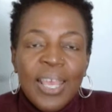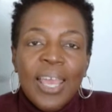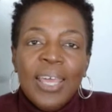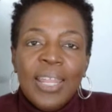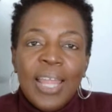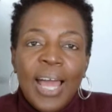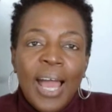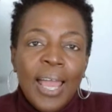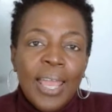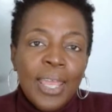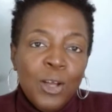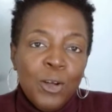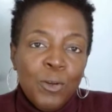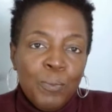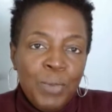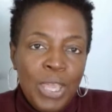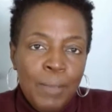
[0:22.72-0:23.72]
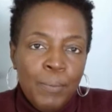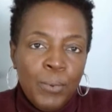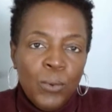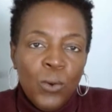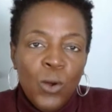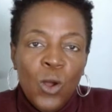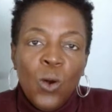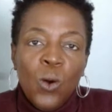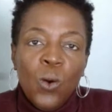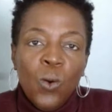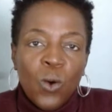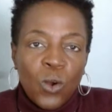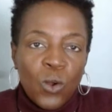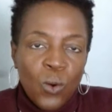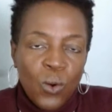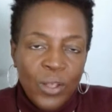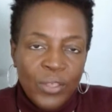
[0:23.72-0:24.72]
and I help people who are
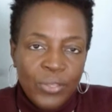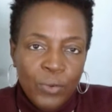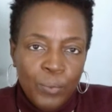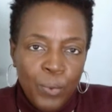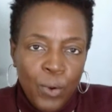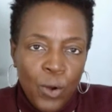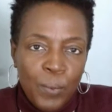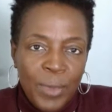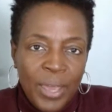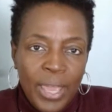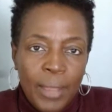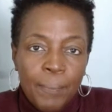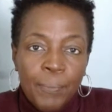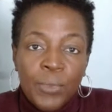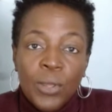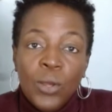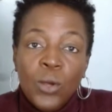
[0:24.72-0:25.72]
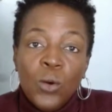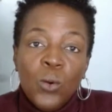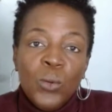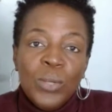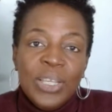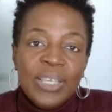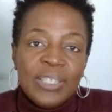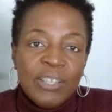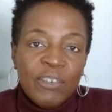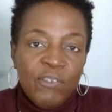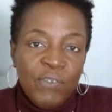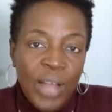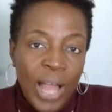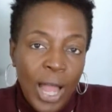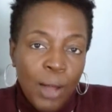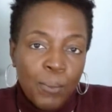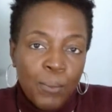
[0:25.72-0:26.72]
going through probate, who needs to
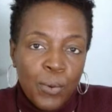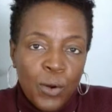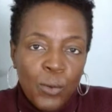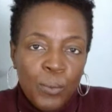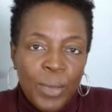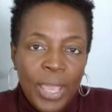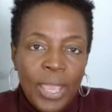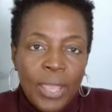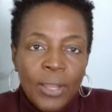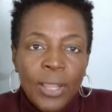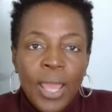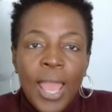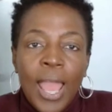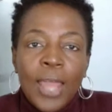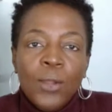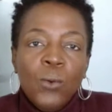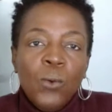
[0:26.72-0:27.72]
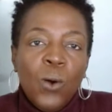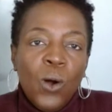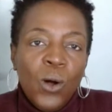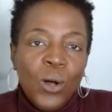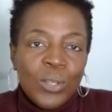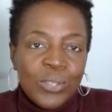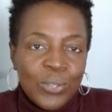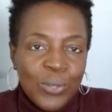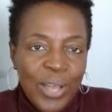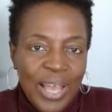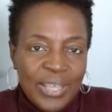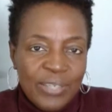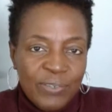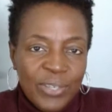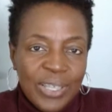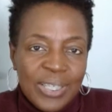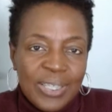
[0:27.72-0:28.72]
file probate, and who also has
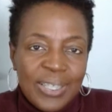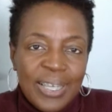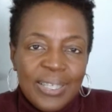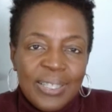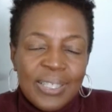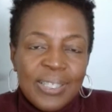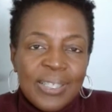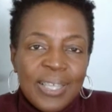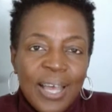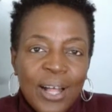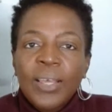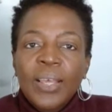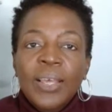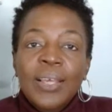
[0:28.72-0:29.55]
real estate to sell.